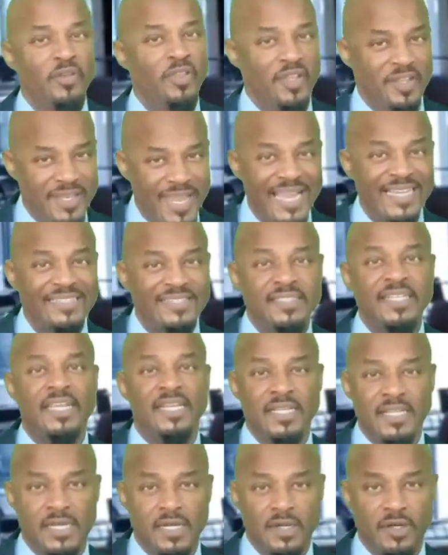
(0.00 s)
for the next
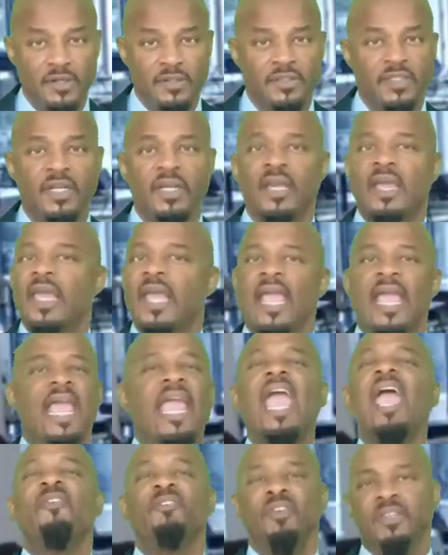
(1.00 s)
10 years.
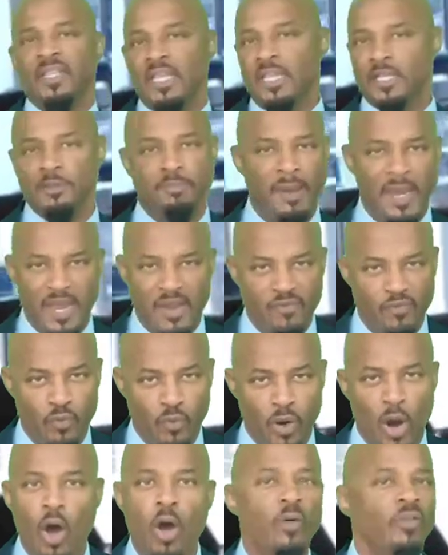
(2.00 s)
Everything is paid
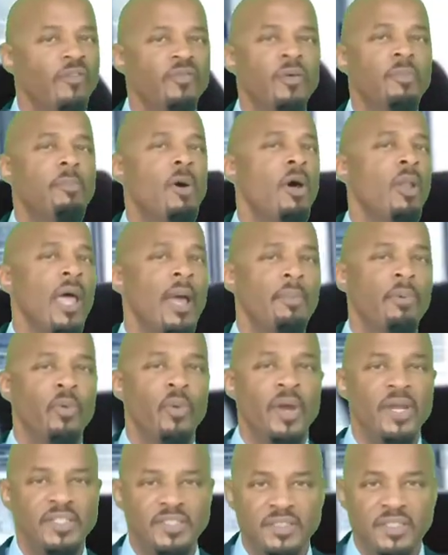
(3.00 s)
for. All the football
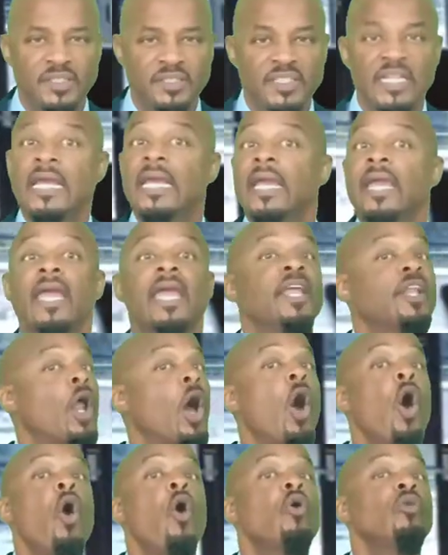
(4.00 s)
operations
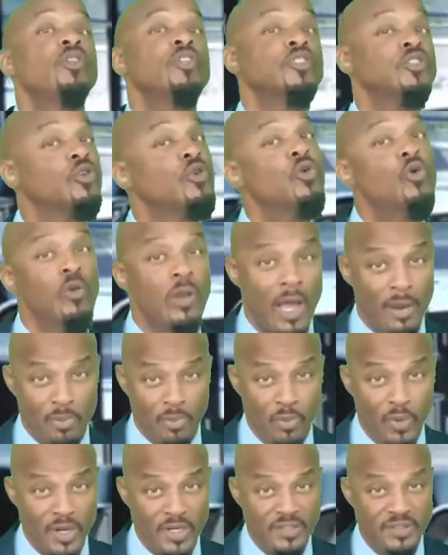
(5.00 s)
and all the school
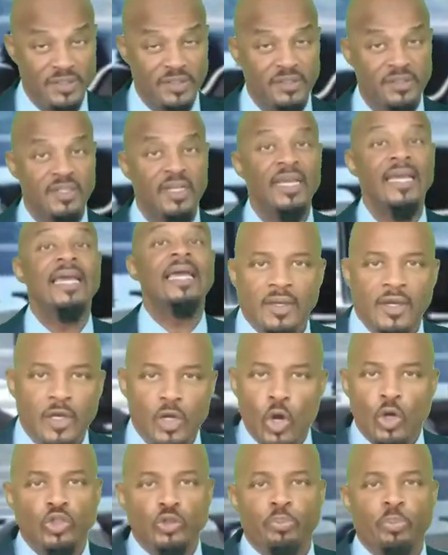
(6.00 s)
operations.
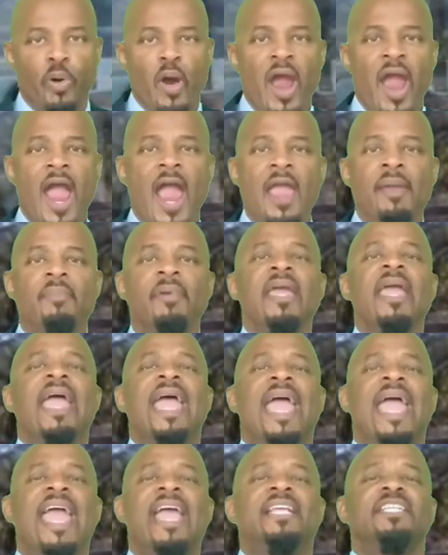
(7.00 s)
Coach Prime
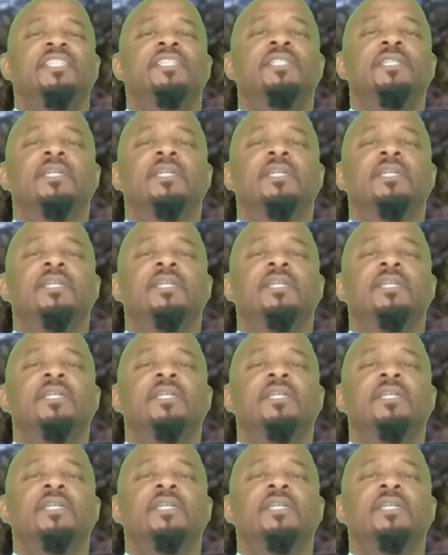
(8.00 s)
has